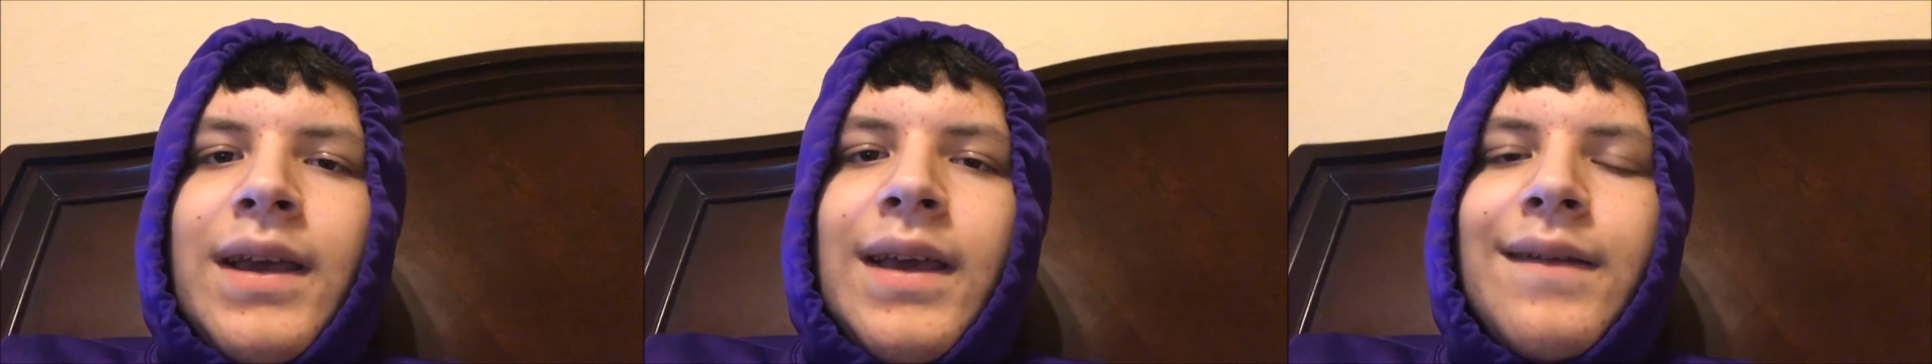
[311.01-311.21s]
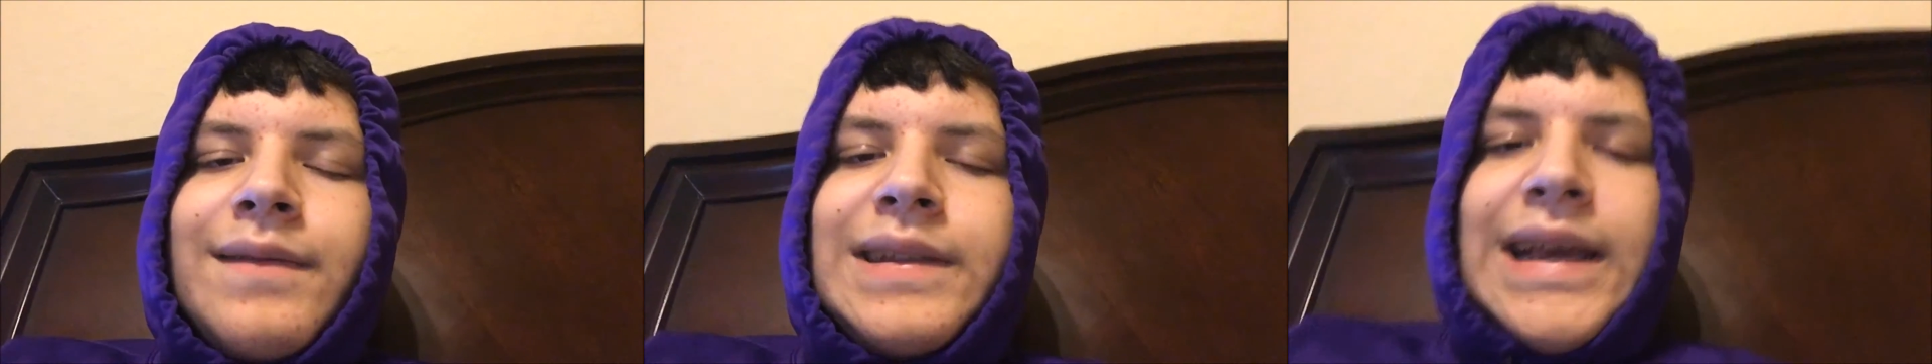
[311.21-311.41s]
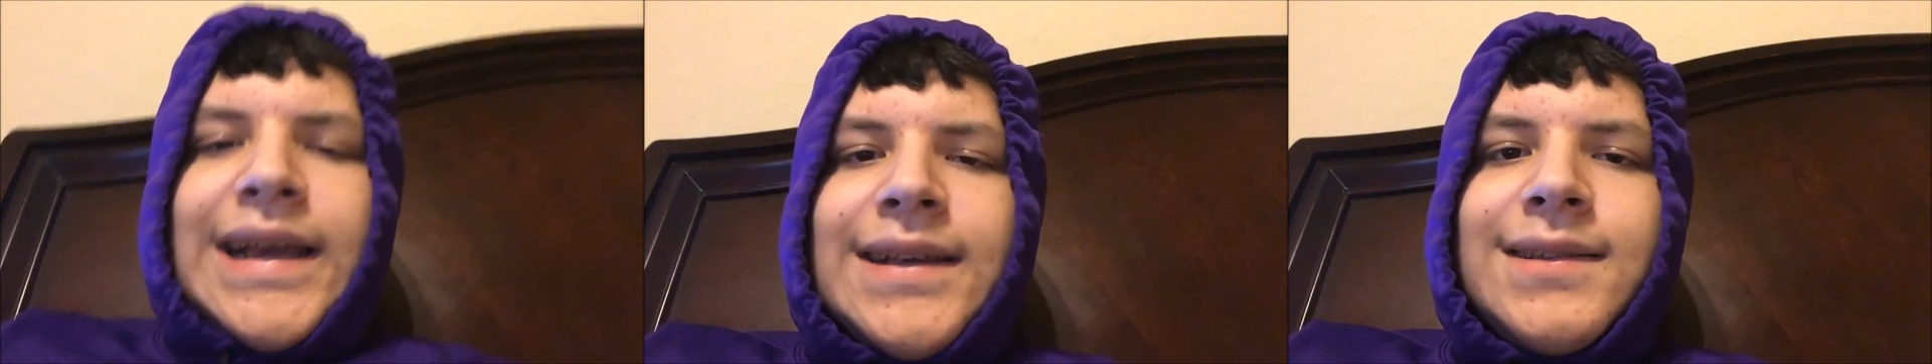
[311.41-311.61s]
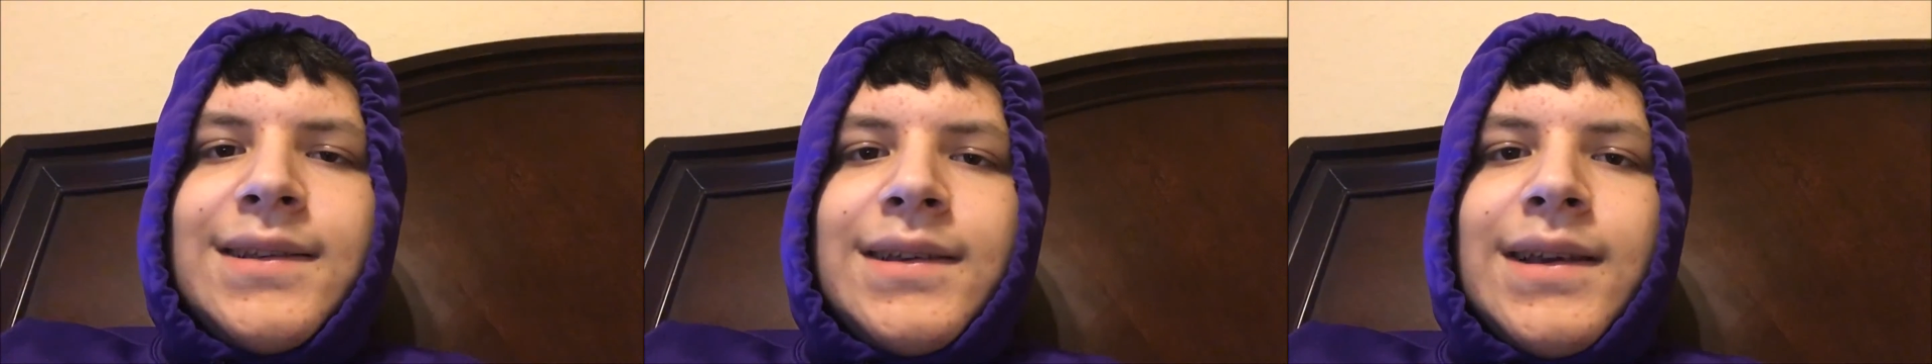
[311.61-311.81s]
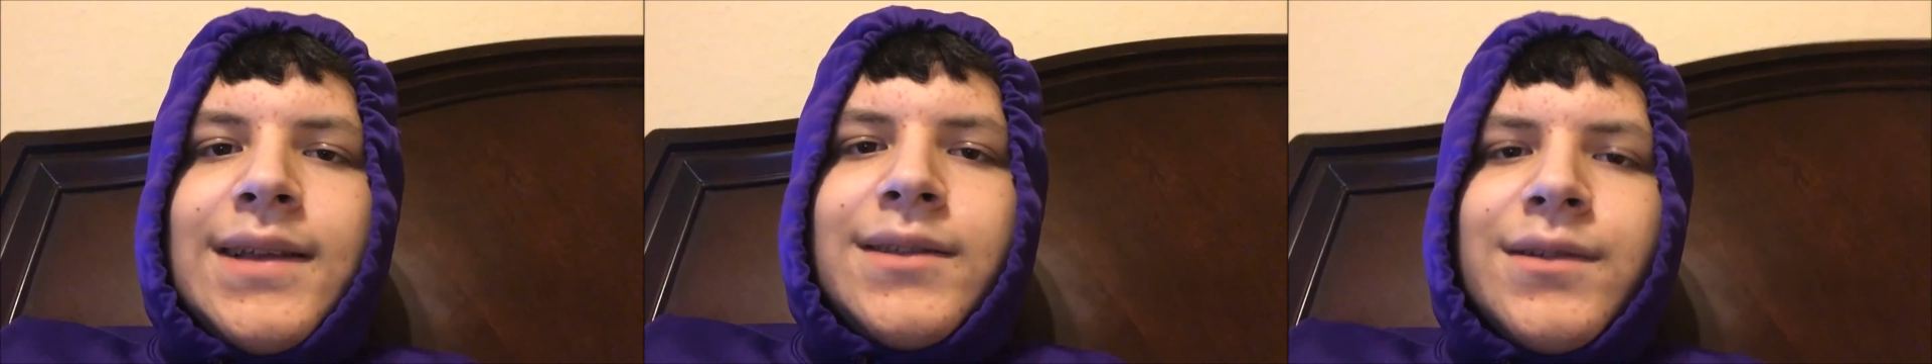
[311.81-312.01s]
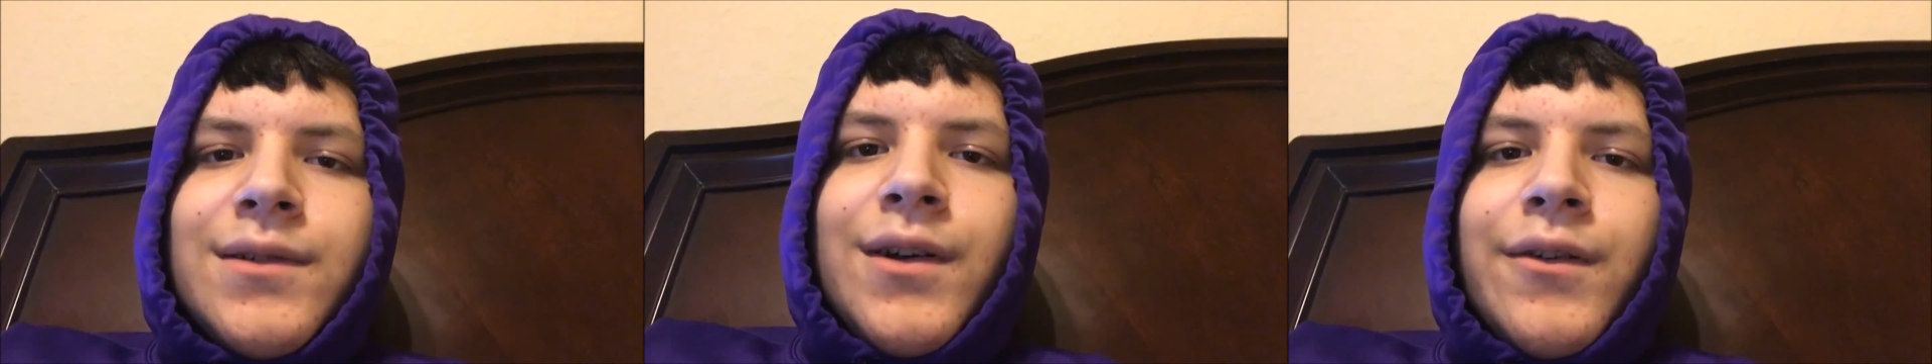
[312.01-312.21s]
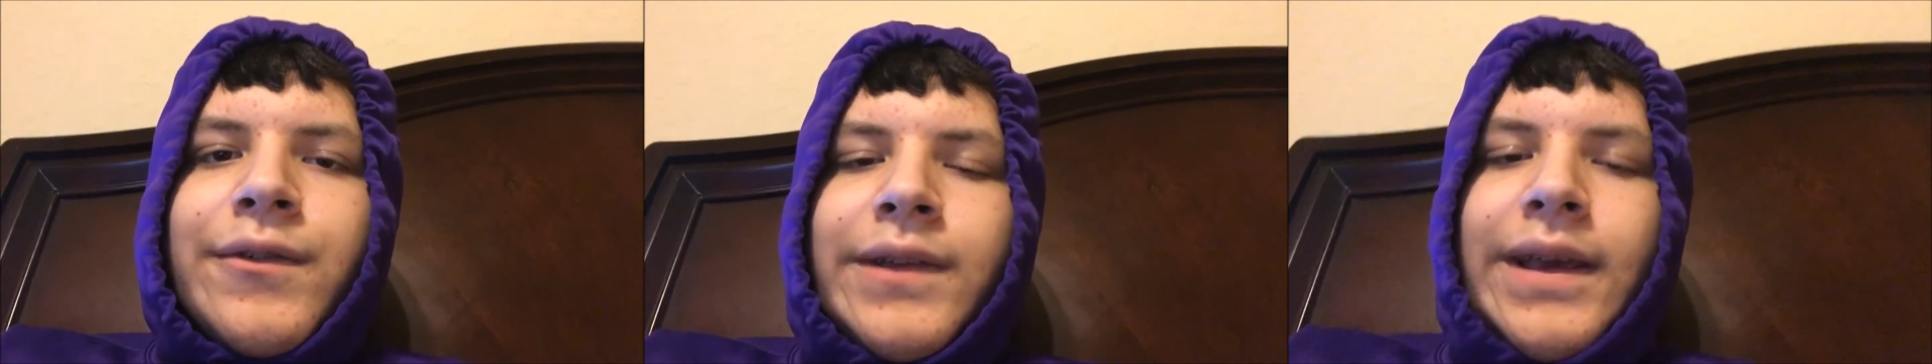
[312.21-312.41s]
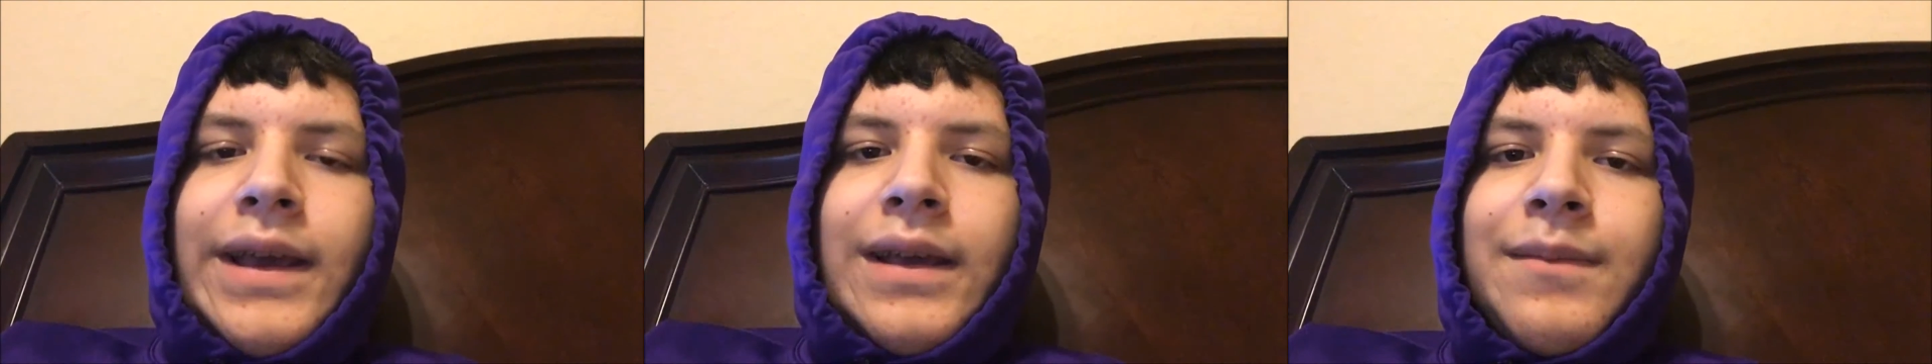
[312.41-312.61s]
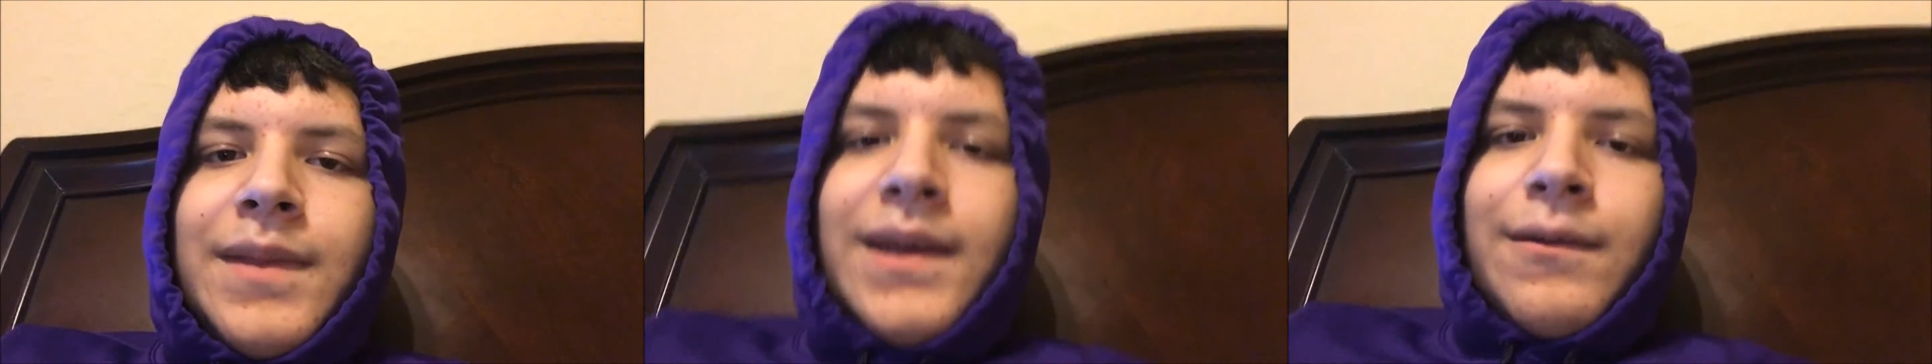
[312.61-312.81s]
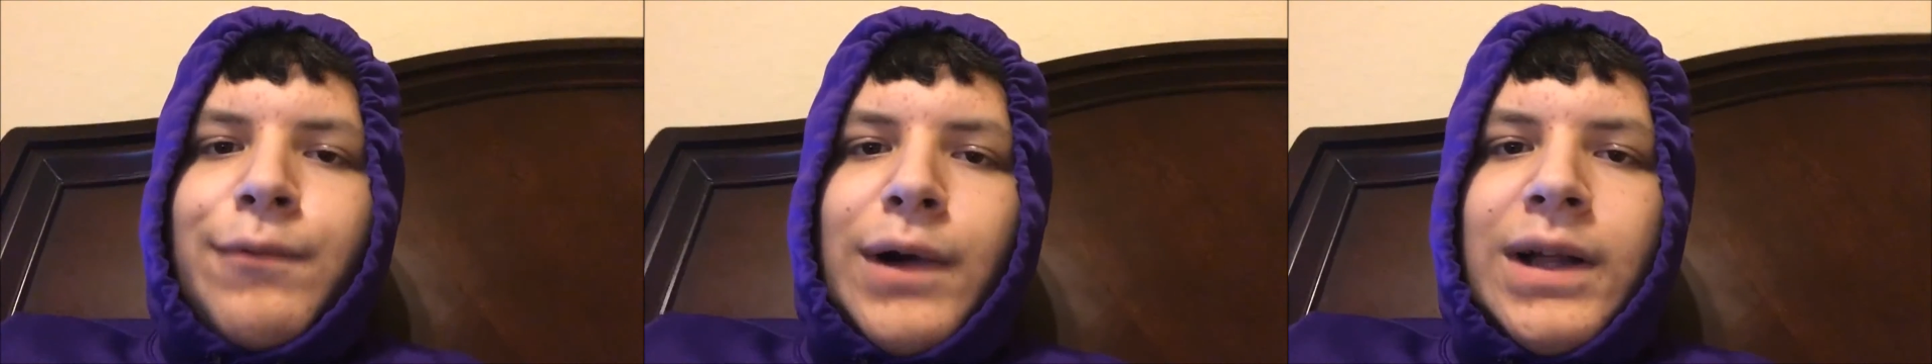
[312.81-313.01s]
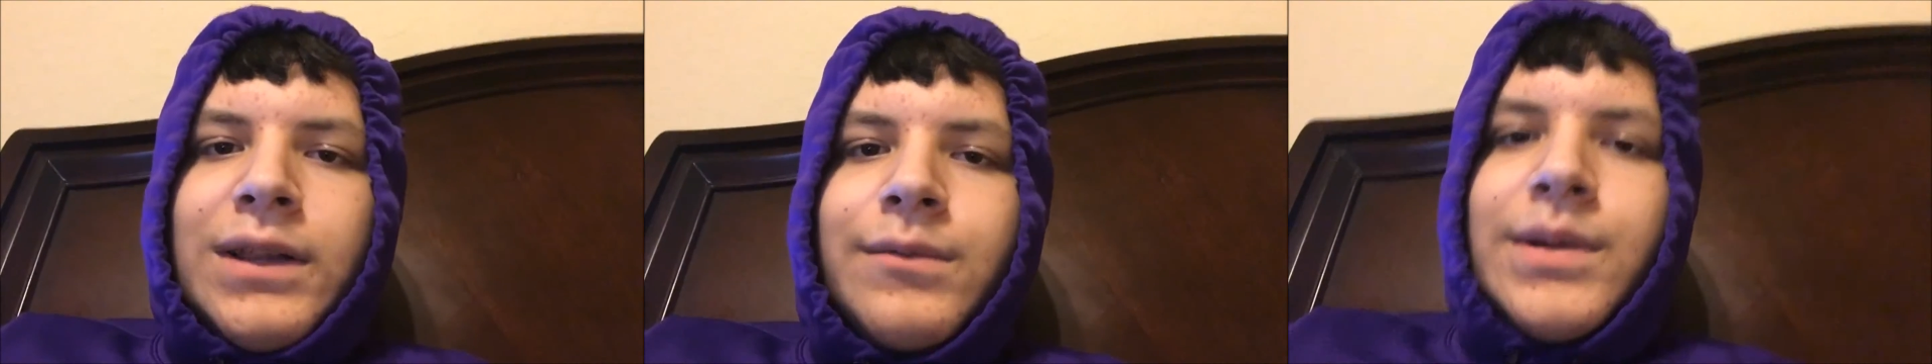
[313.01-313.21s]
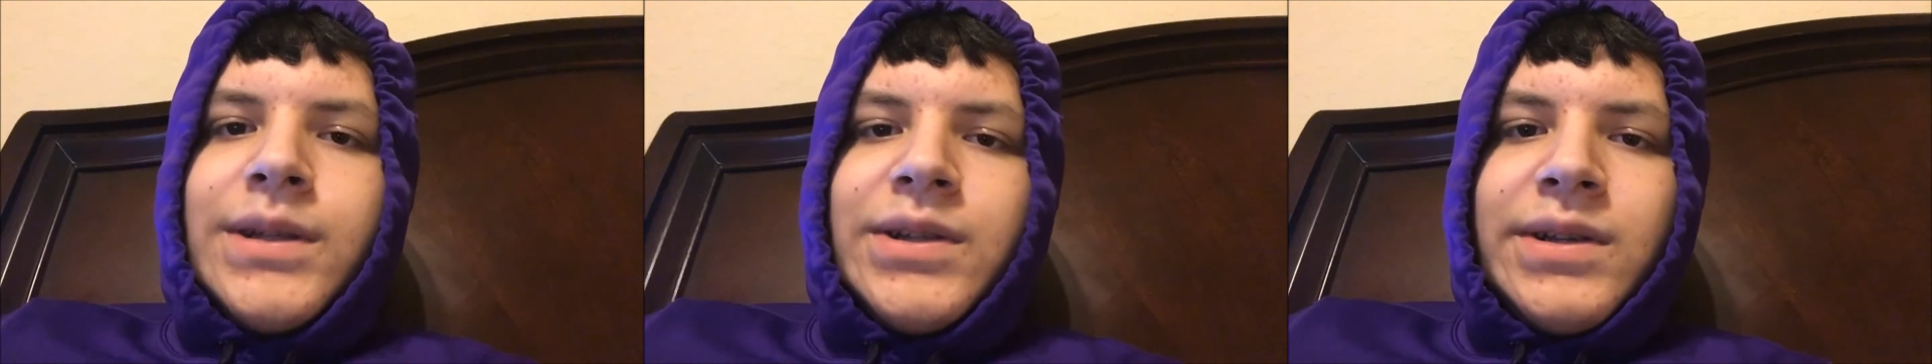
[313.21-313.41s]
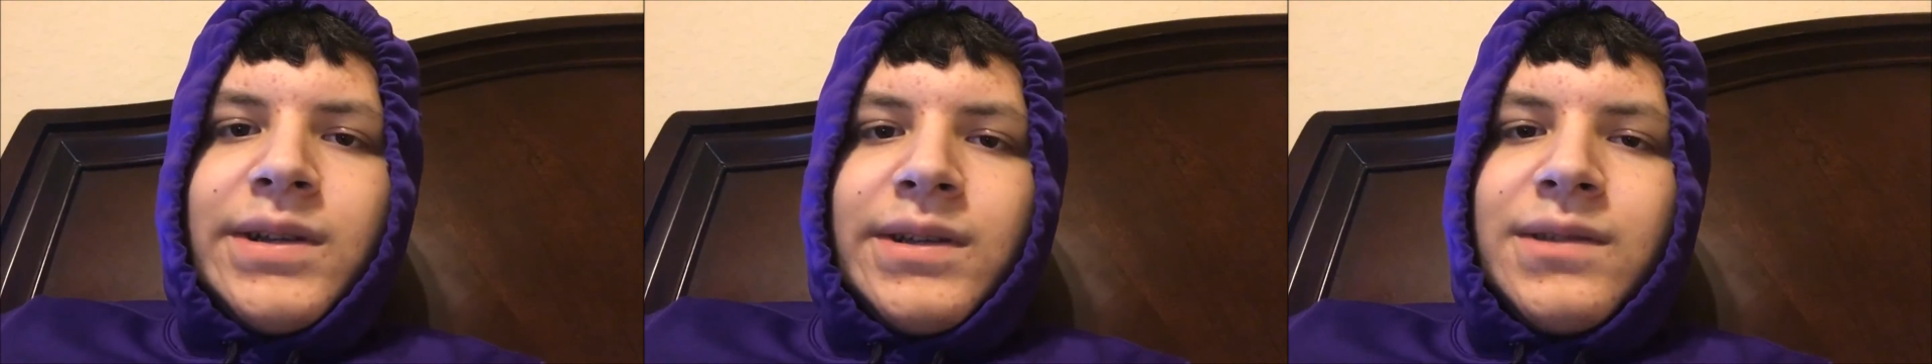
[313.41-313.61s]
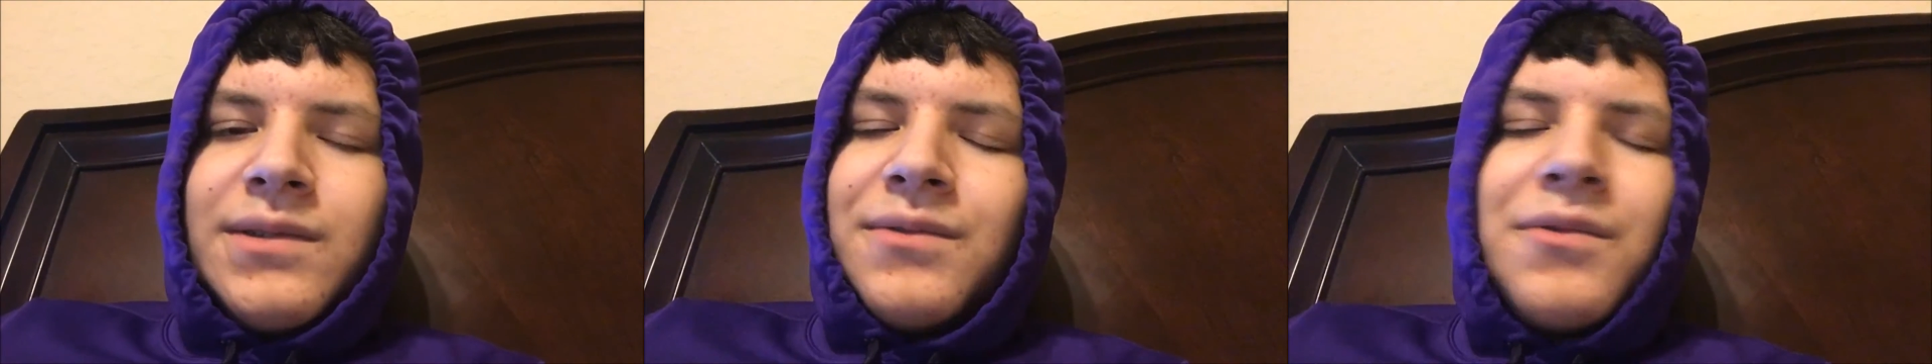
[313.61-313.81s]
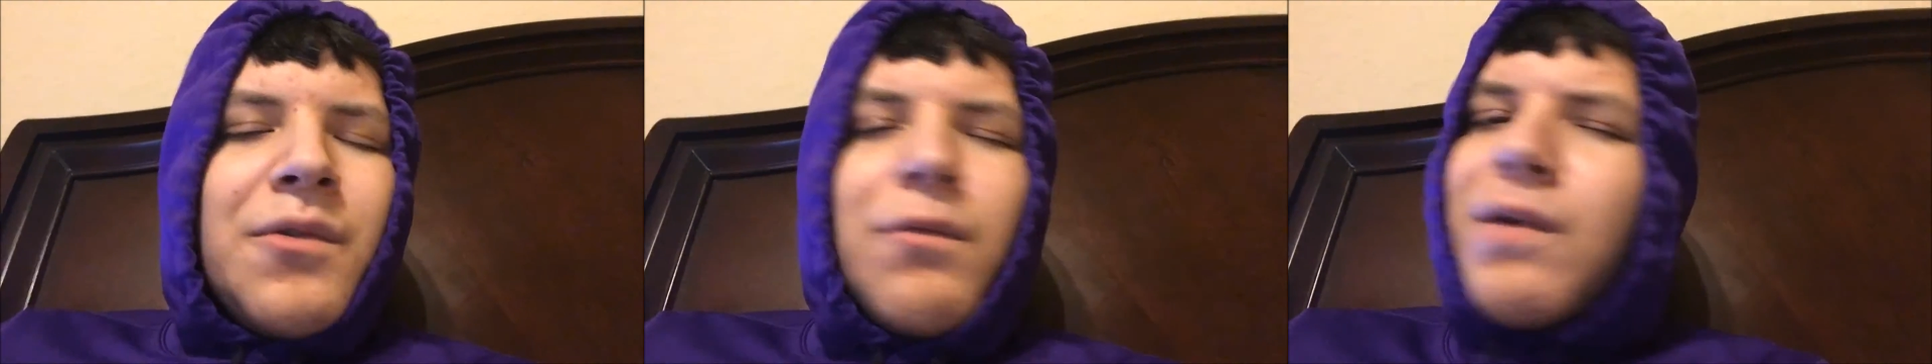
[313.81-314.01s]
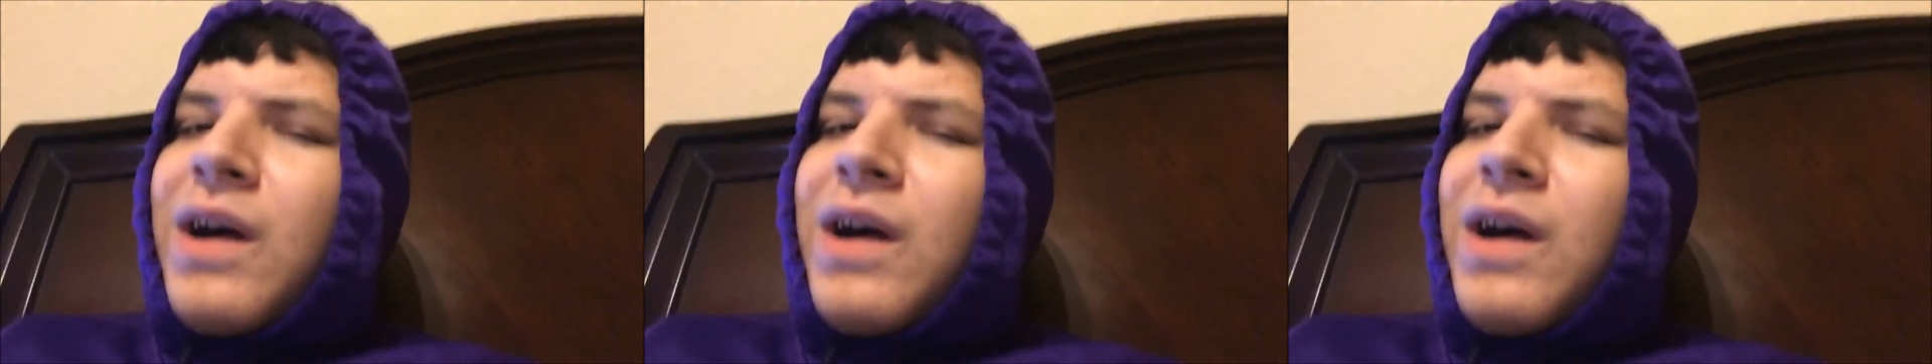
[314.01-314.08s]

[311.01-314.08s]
if Daisy gets her own game, then Waluigi needs to.